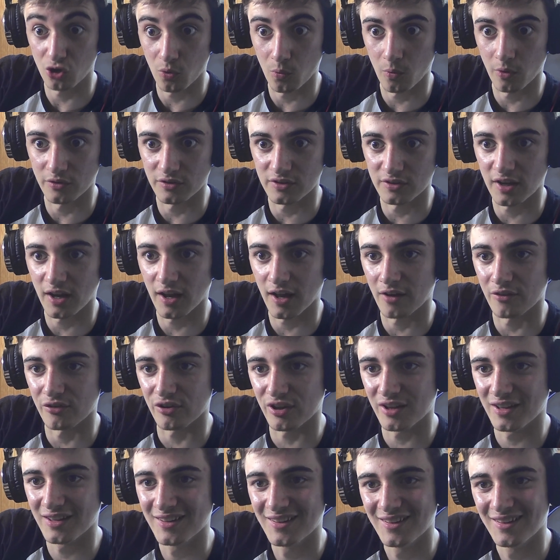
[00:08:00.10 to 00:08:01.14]
want to
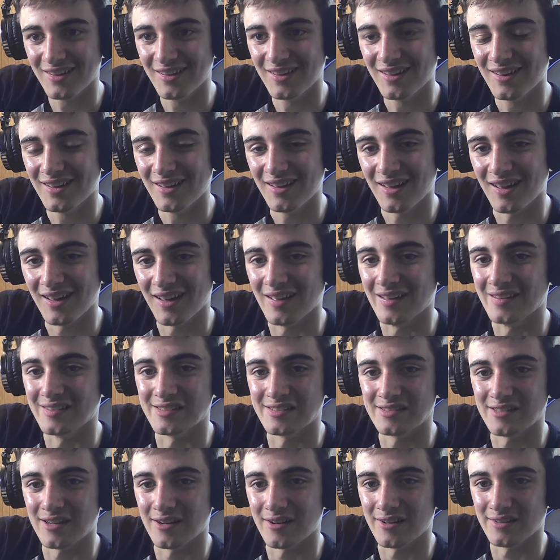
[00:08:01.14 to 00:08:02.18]
have, and
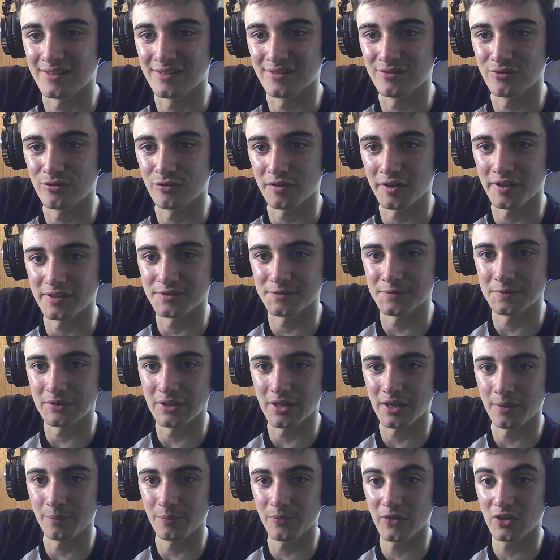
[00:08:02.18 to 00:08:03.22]
discard it for the rest of the
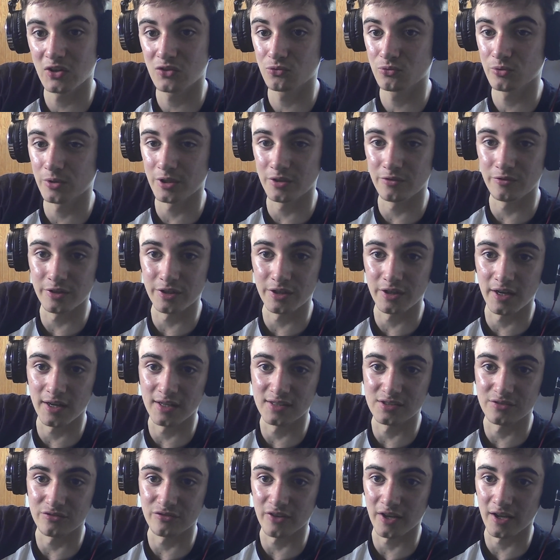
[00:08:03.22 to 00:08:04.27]
game. It's a really, really nice
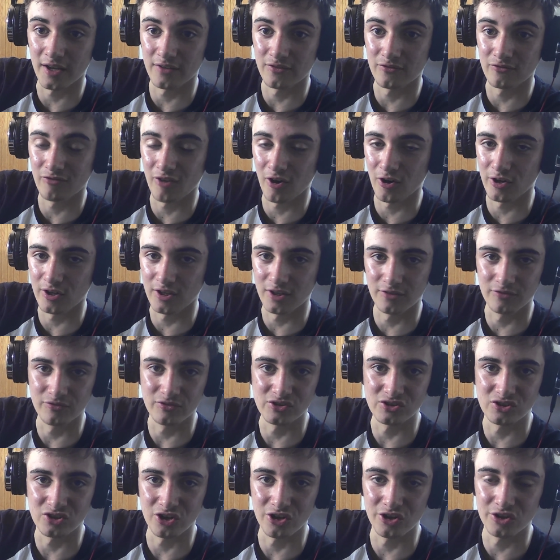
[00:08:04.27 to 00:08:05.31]
effect, very good for
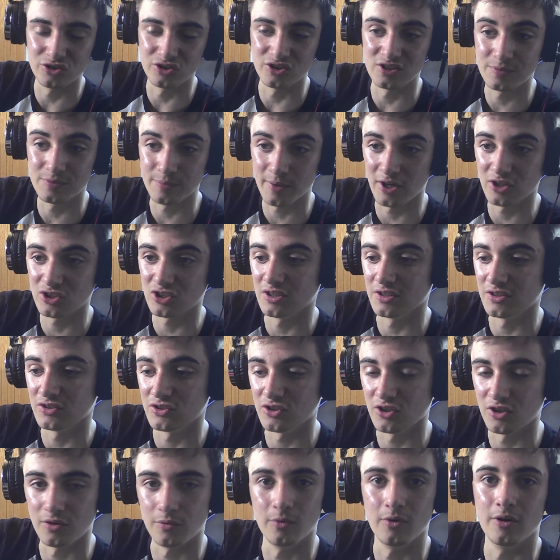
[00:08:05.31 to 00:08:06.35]
searching, especially
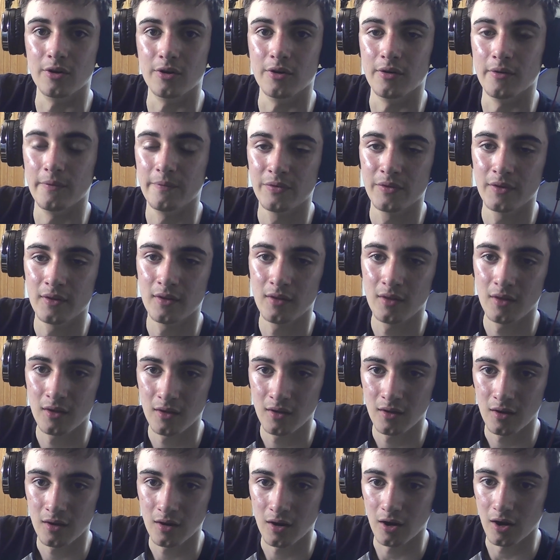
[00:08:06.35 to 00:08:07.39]
turn 1,
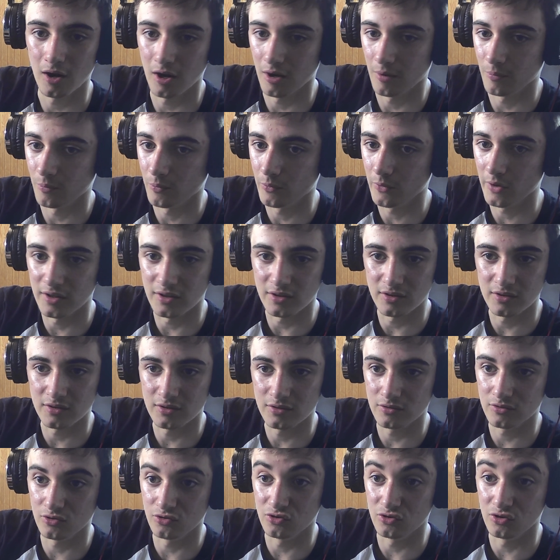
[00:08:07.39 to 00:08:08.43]
where you're
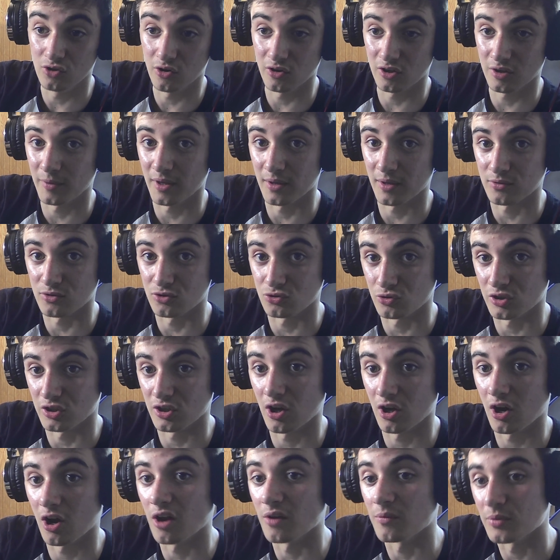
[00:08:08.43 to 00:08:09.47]
not going to be able to draw a
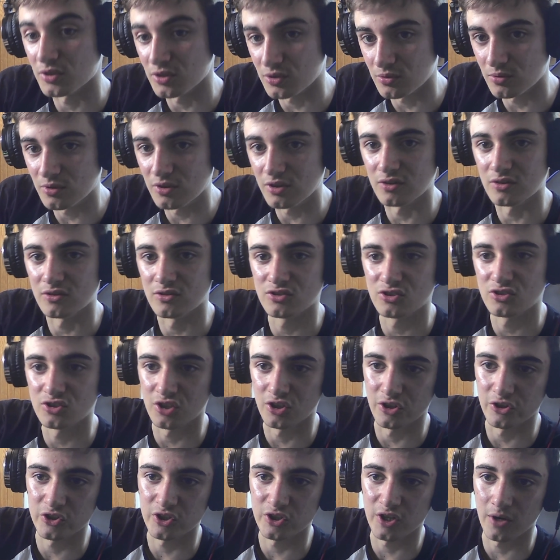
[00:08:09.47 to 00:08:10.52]
card, but you can
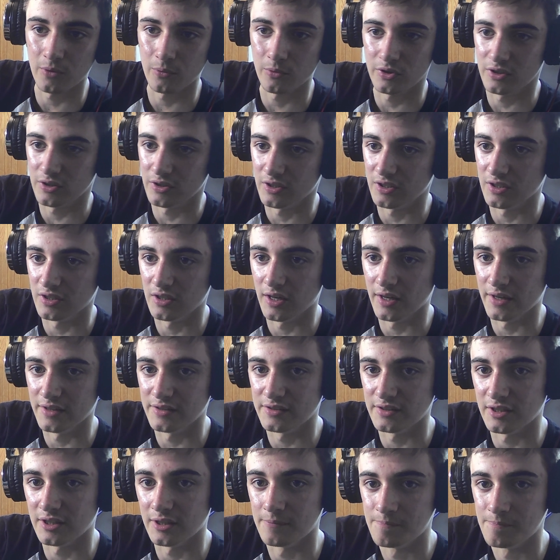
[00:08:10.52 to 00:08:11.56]
search out what you need
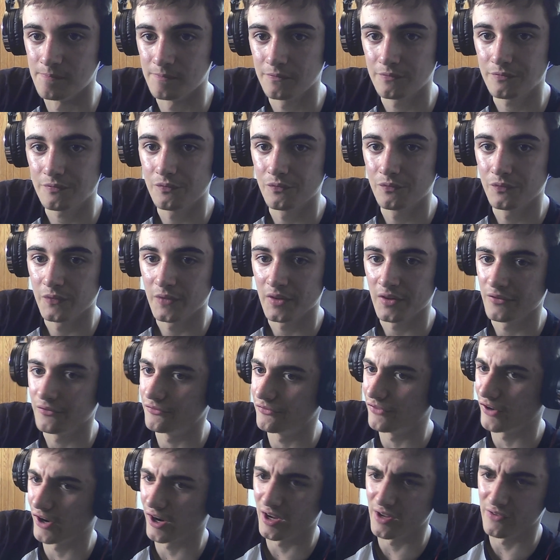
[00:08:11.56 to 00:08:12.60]
later.
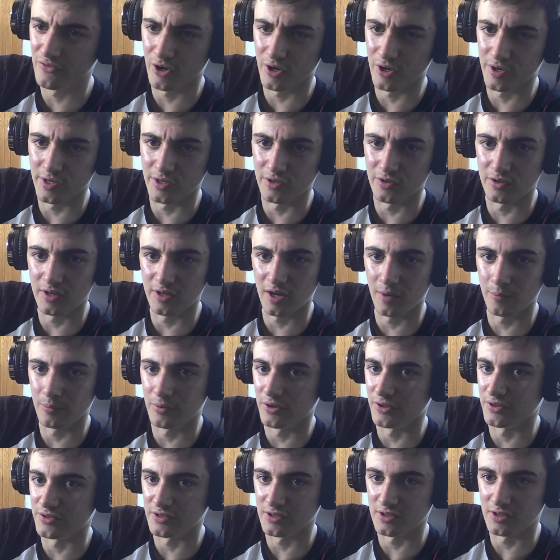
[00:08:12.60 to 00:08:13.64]
Very, very good. I
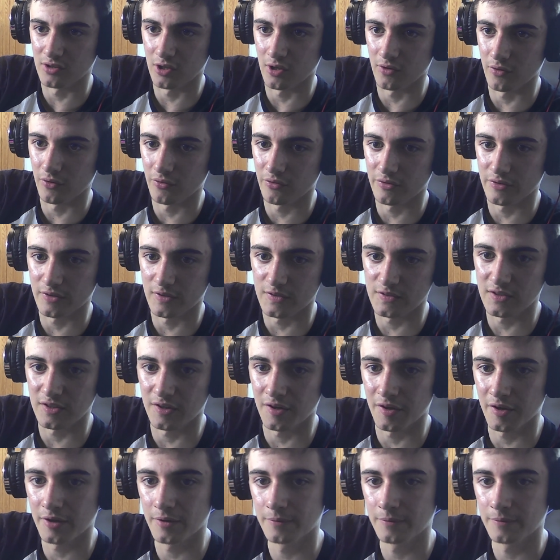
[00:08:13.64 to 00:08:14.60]
personally love it for this deck.